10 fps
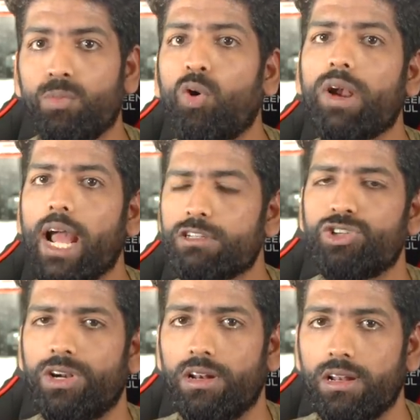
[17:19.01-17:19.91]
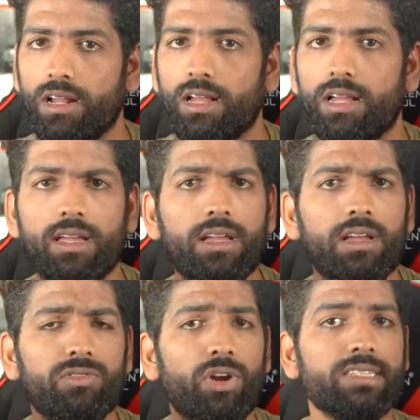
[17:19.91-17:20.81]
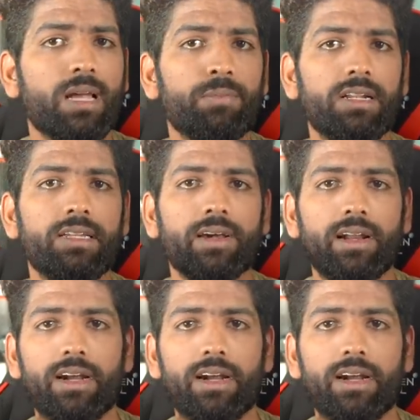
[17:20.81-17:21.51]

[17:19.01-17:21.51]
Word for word: more natural. For example, here